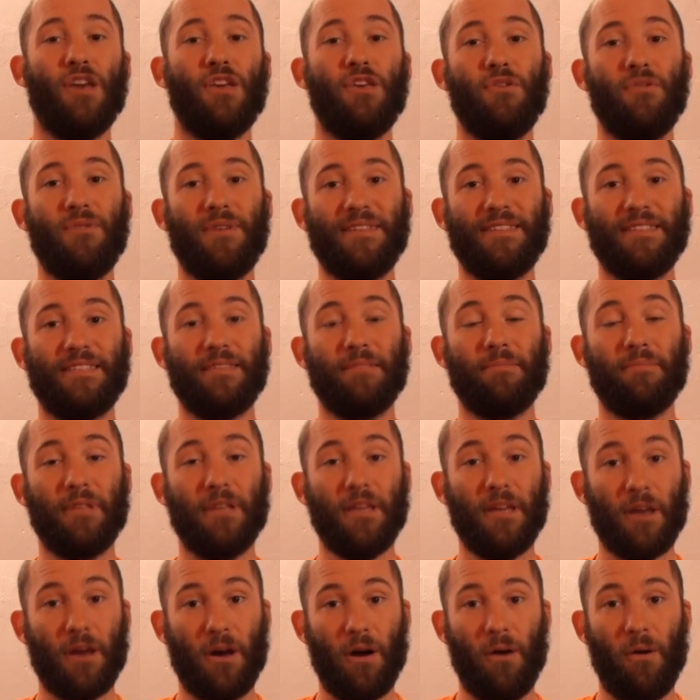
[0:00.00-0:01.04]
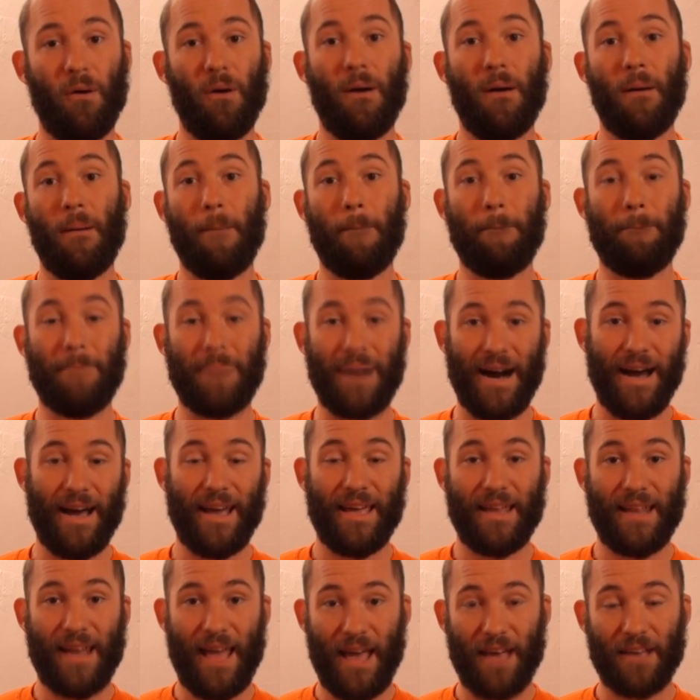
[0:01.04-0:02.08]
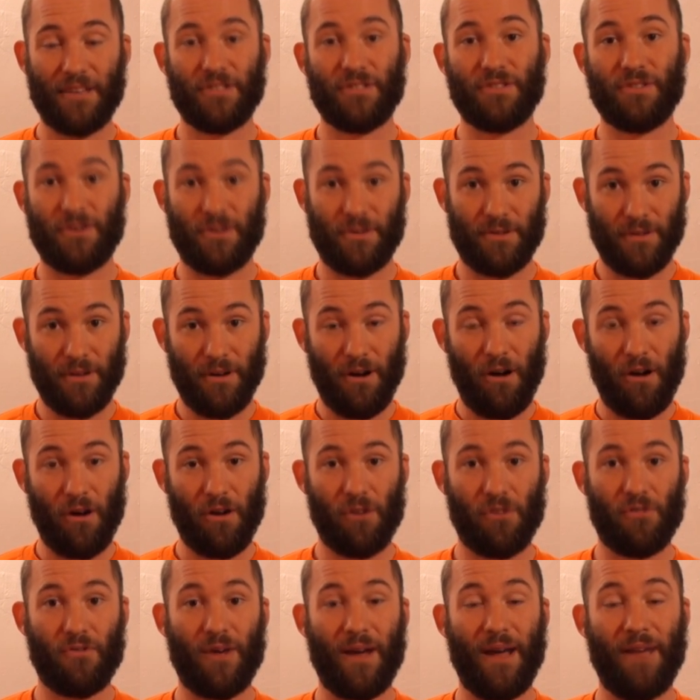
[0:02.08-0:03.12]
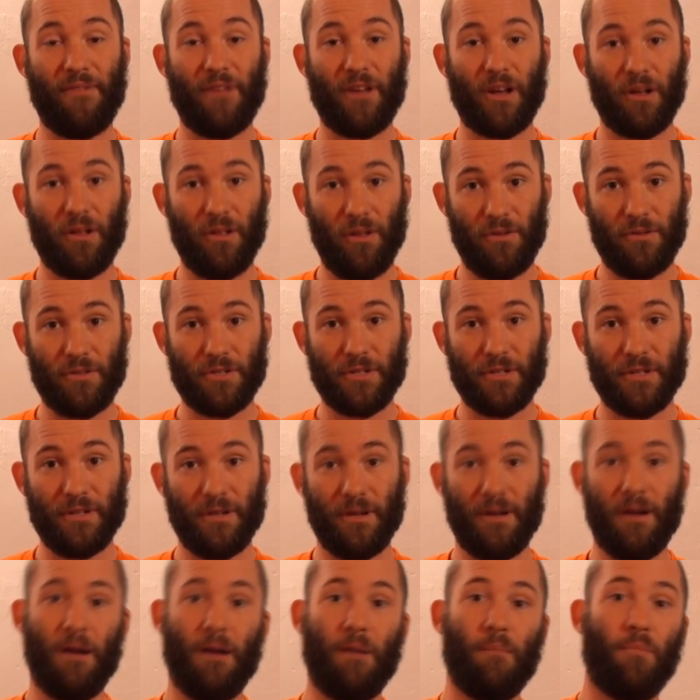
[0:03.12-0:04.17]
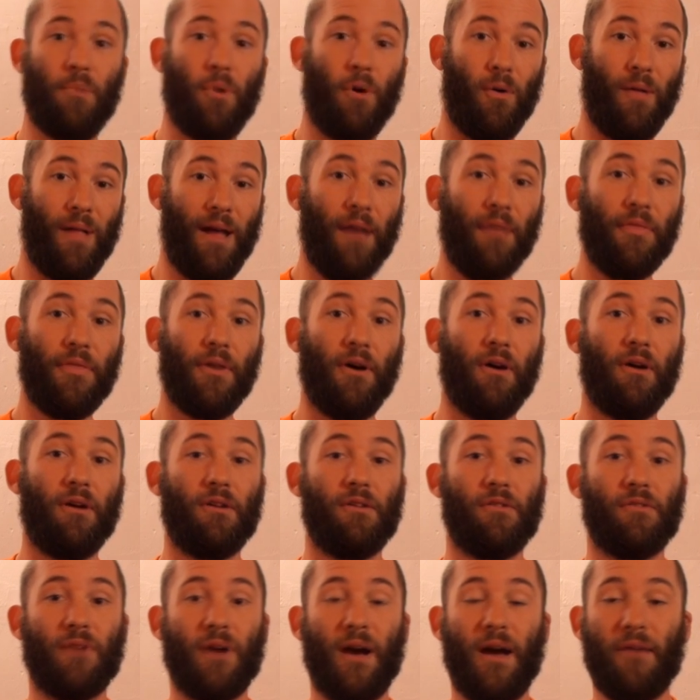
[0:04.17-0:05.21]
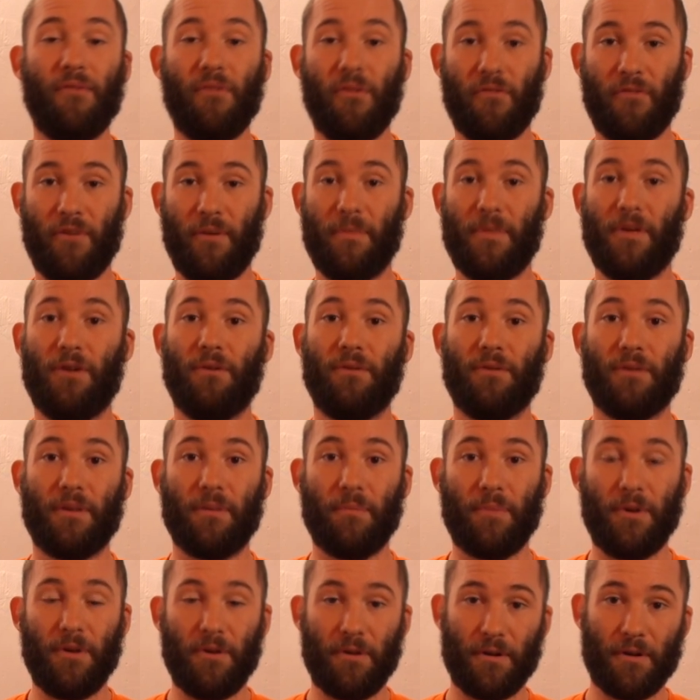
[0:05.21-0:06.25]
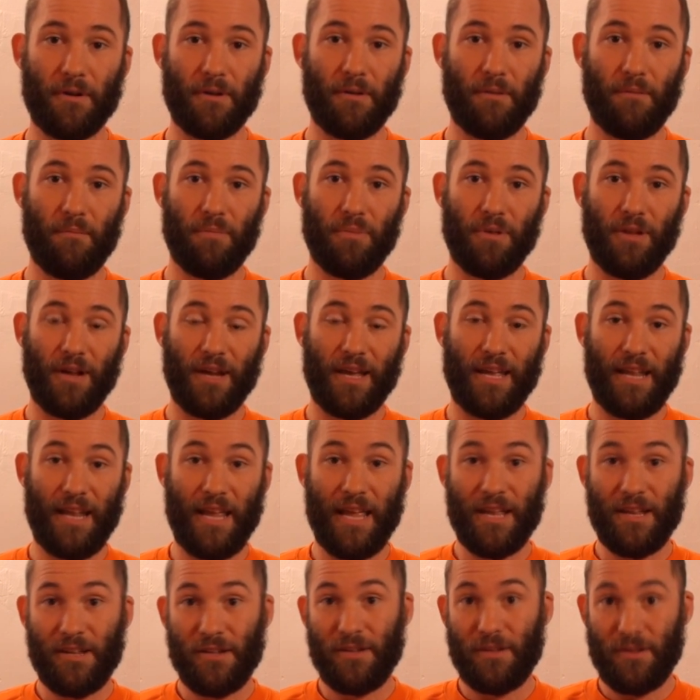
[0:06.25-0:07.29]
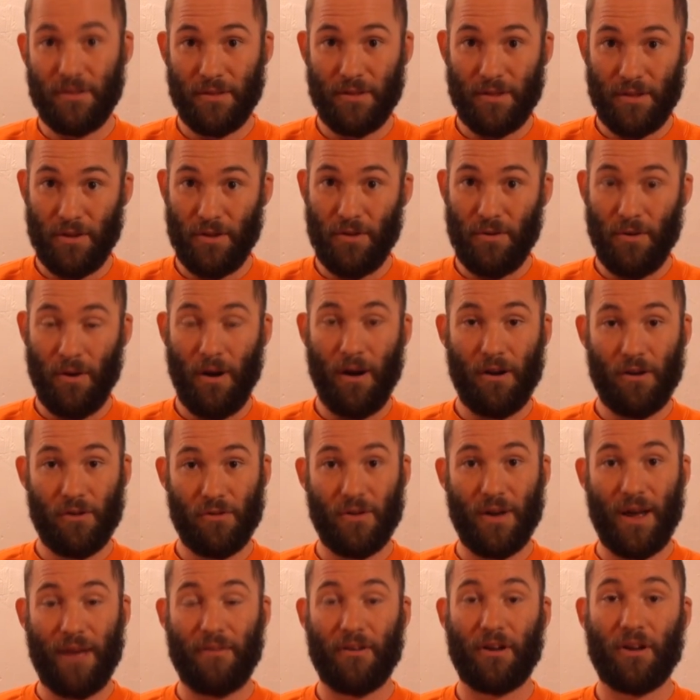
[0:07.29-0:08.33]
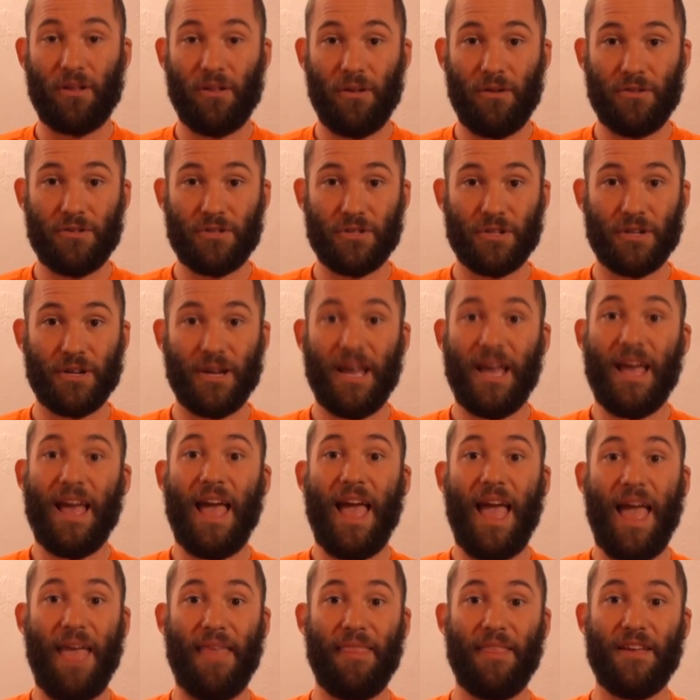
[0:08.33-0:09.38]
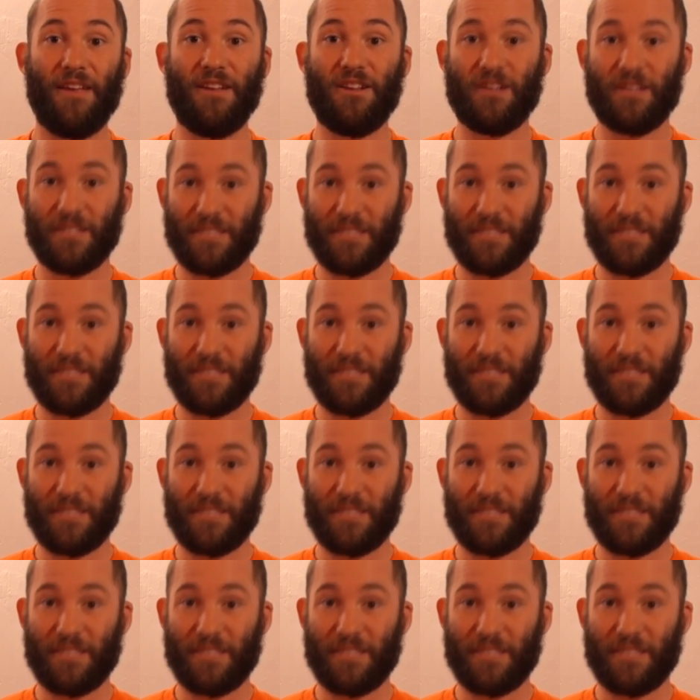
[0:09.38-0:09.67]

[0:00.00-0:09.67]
You can simply go buy an external hard drive enclosure, pull out the hard drive from the old computer, plug it into the new hard drive enclosure, and then